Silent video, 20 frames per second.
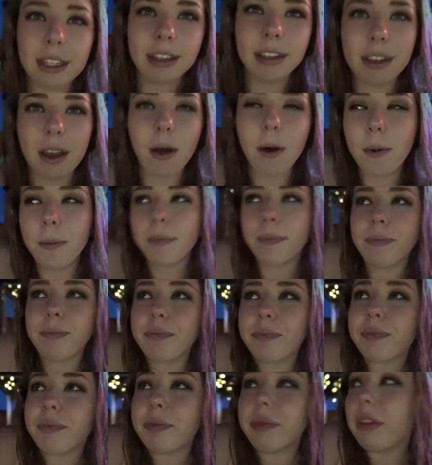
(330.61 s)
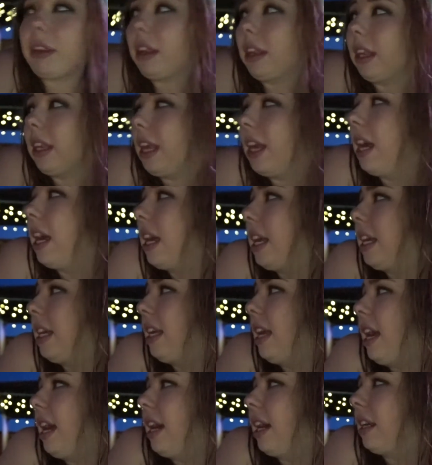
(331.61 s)
So
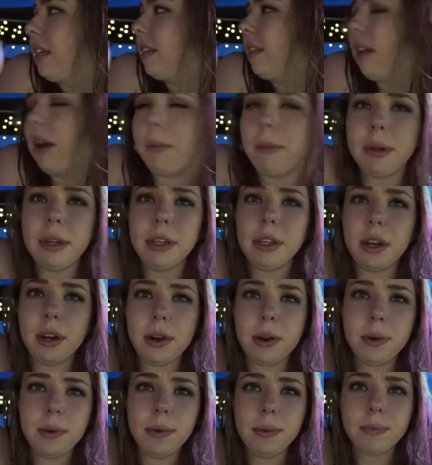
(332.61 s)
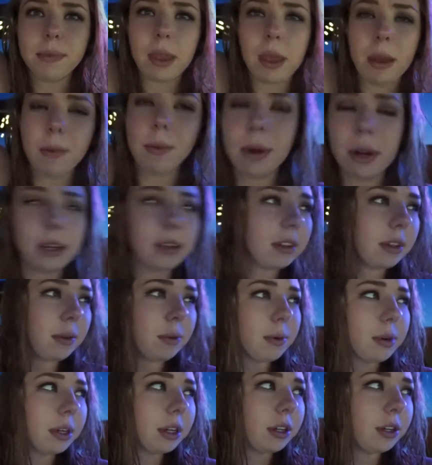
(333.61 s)
yeah, so I'm gonna go and we're gonna see
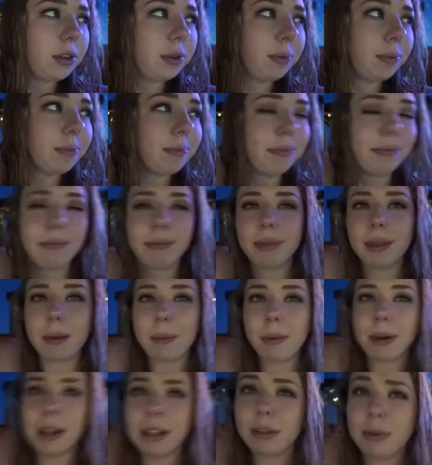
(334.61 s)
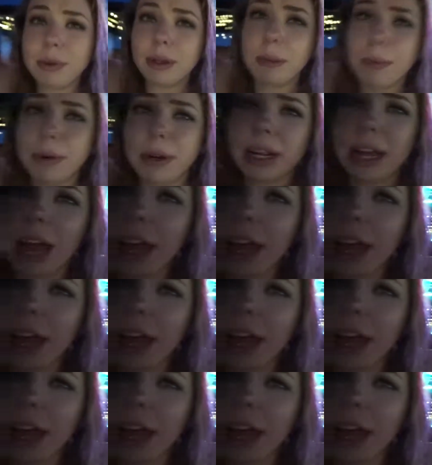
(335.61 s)
what we're gonna do, but it's really pretty.